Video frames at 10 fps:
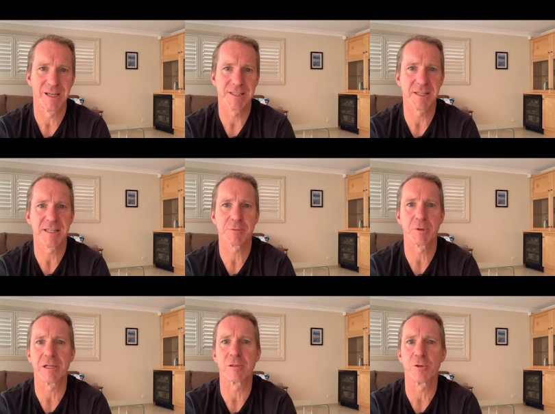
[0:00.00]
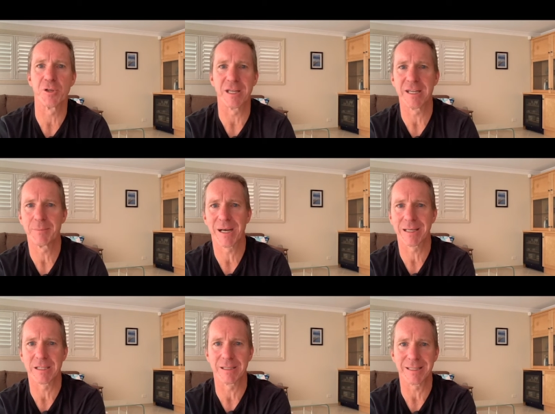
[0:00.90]
So this would include
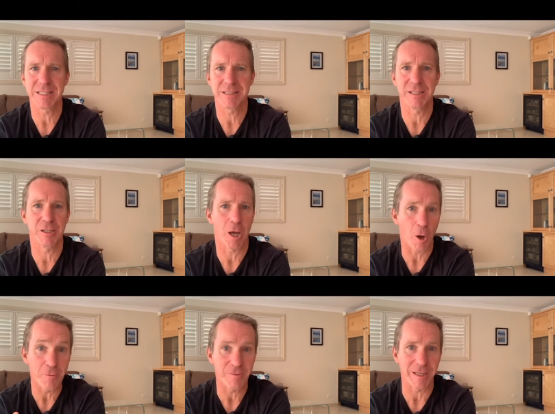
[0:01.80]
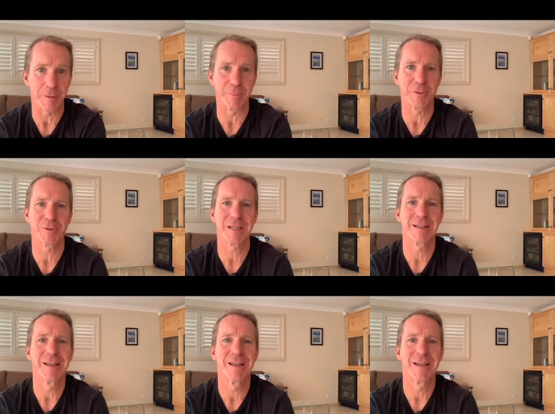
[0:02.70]
emailing your list that you hopefully are building,